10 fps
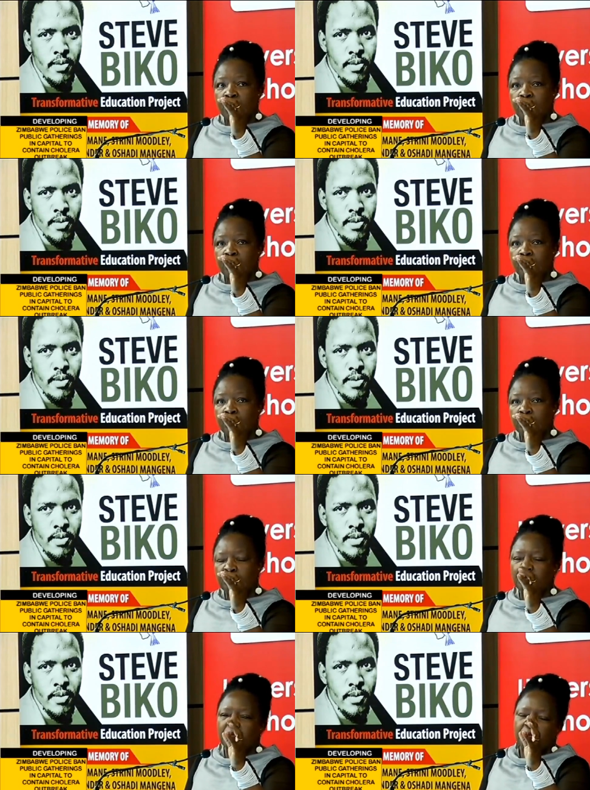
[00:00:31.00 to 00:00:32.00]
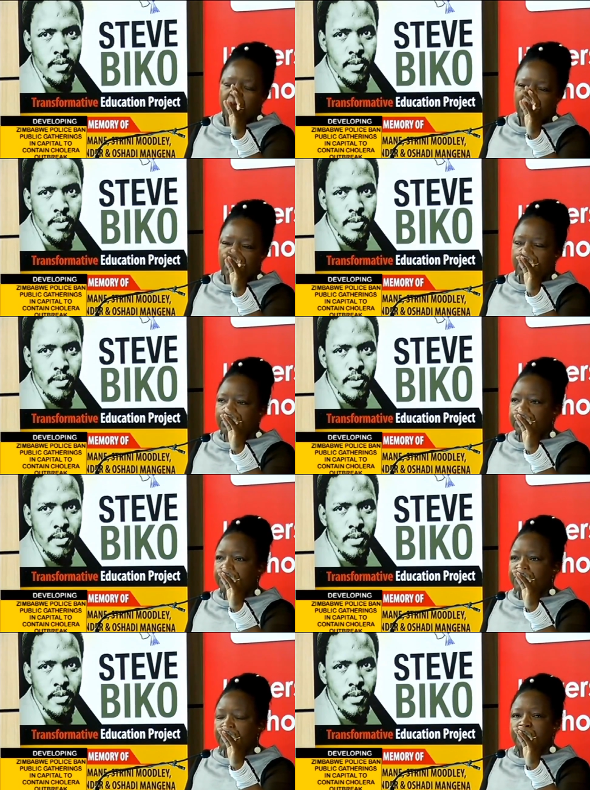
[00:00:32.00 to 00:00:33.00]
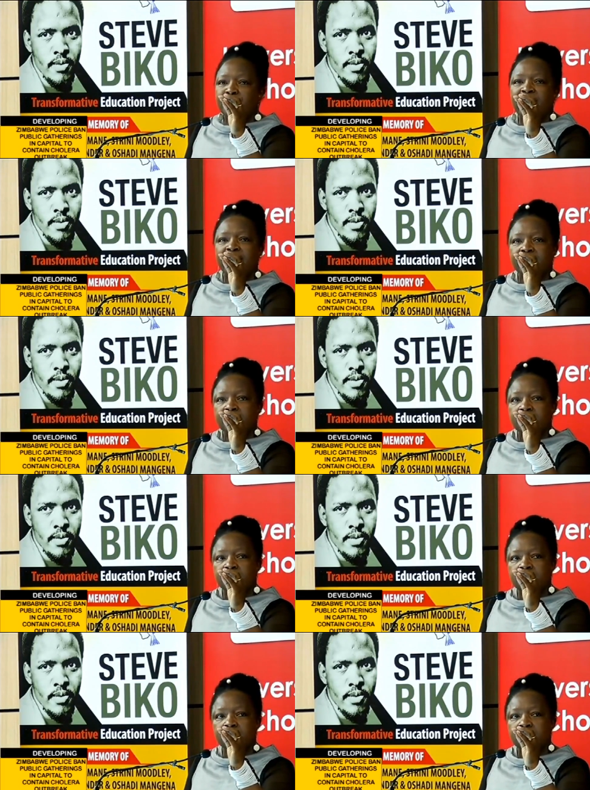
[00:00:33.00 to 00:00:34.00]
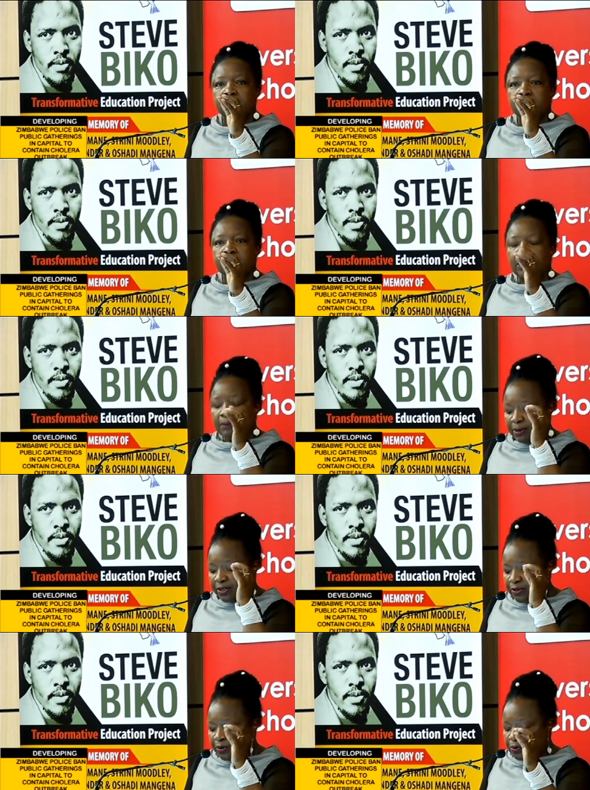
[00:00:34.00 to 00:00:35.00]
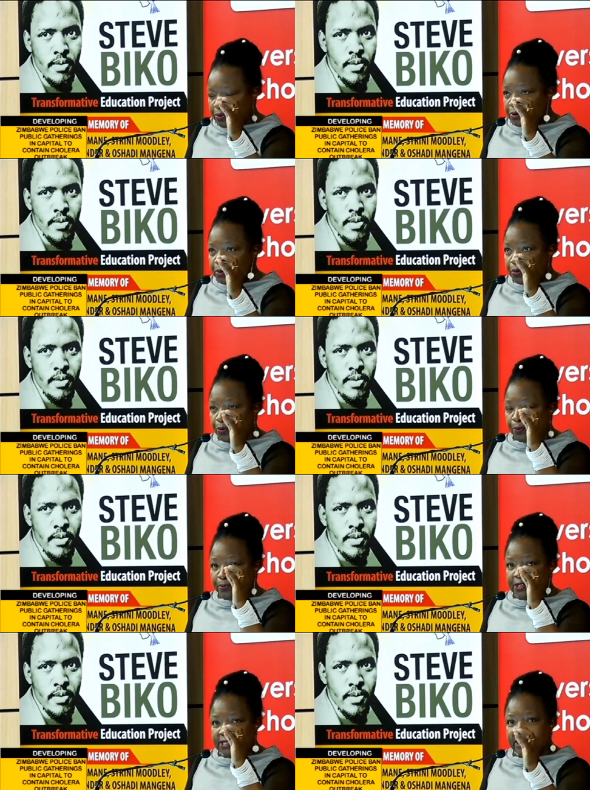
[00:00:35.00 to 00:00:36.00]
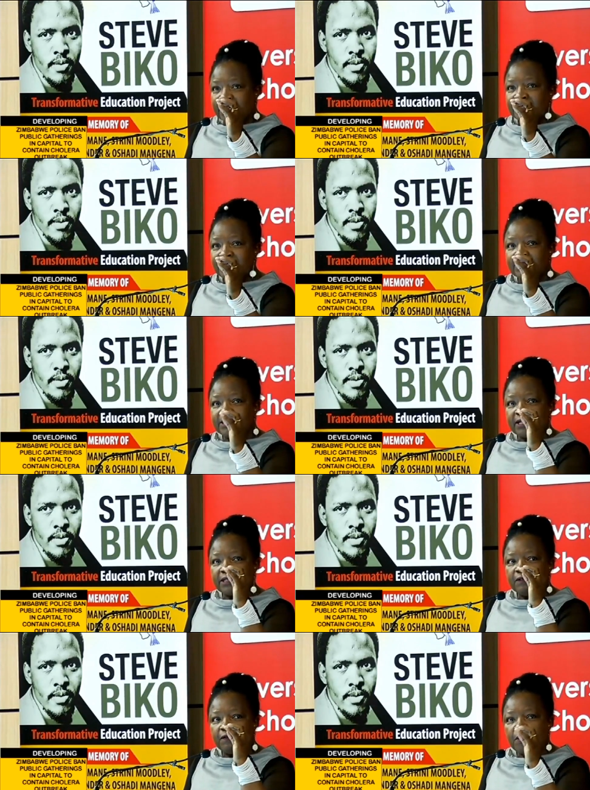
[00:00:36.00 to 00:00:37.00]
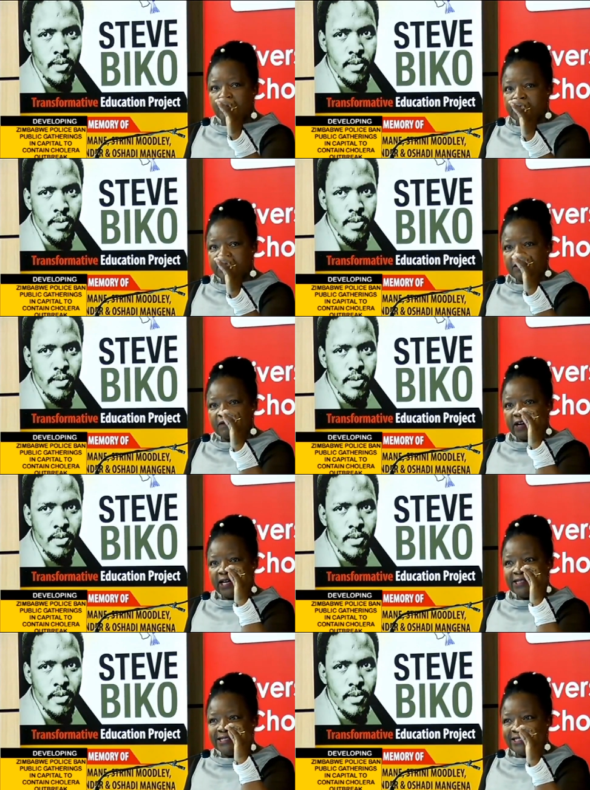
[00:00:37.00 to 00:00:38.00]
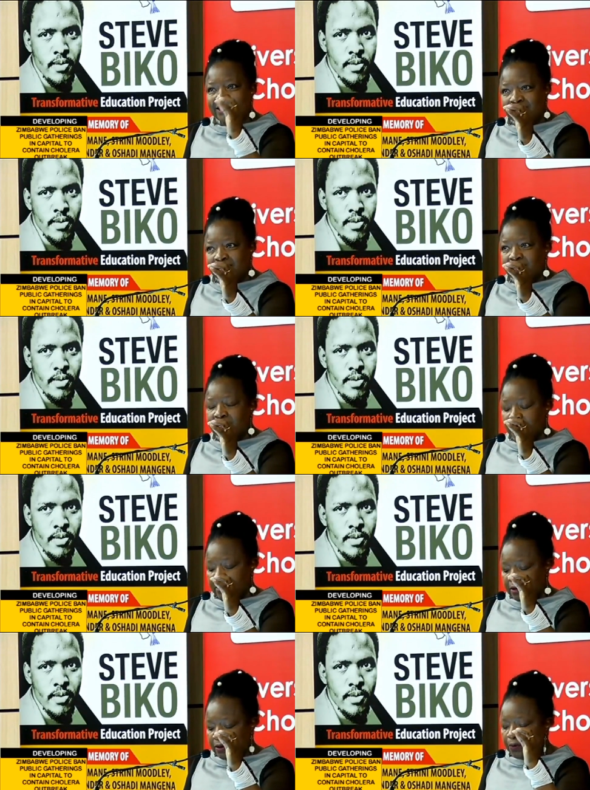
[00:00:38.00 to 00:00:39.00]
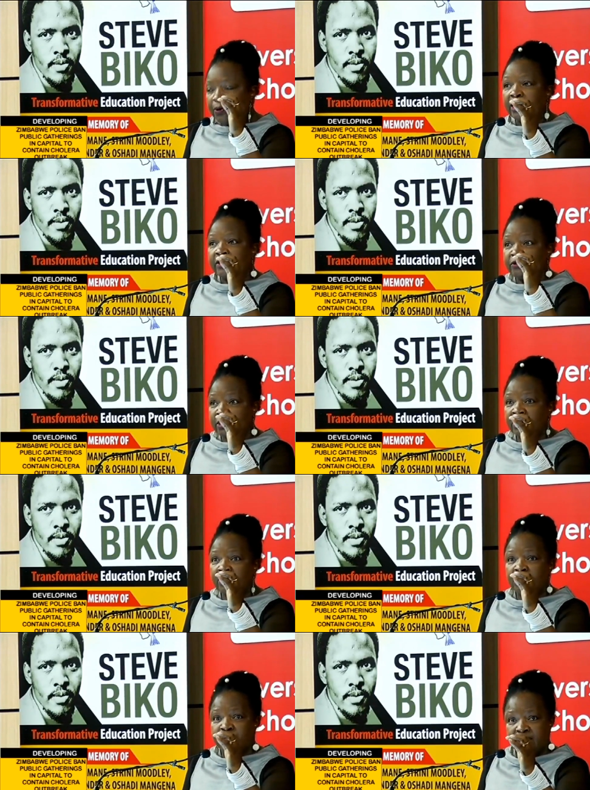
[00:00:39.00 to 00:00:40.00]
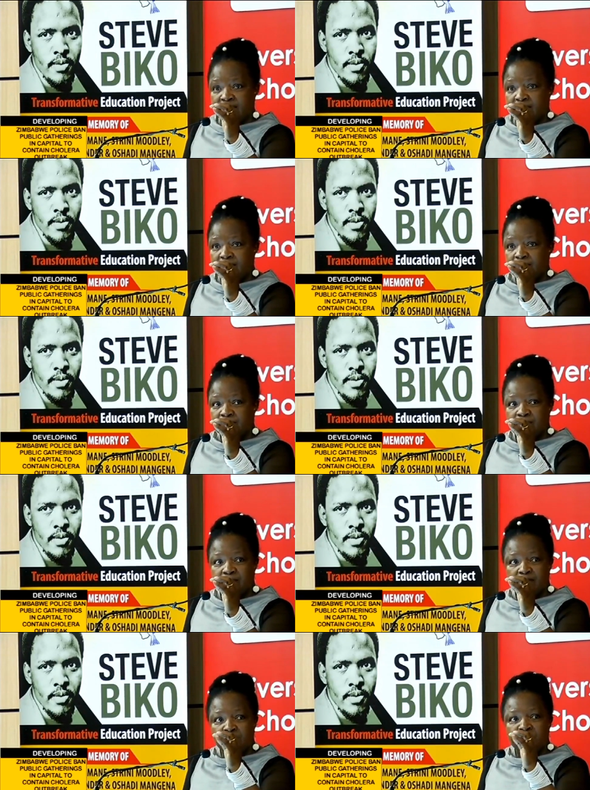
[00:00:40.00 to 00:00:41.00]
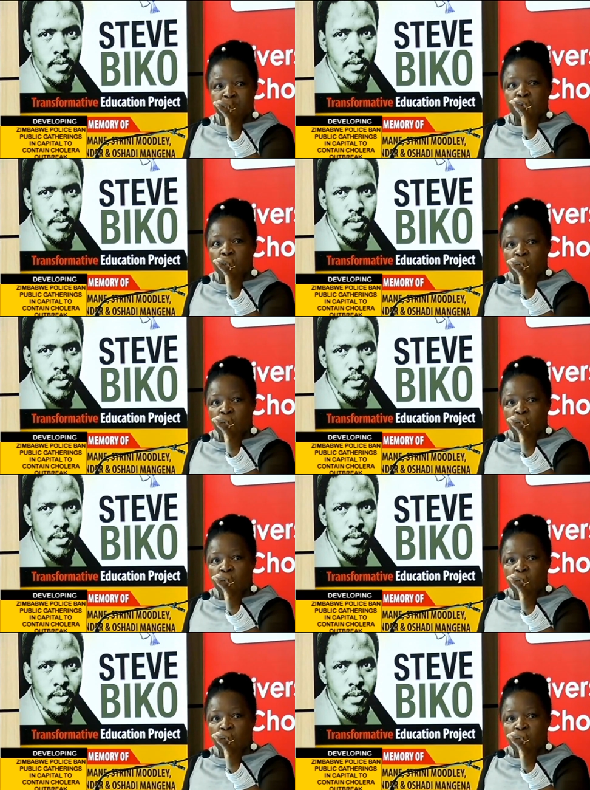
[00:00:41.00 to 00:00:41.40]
Speaker 1: war, ah, a bit of a pain. But those who presented transformative ideas were a real threat. And there was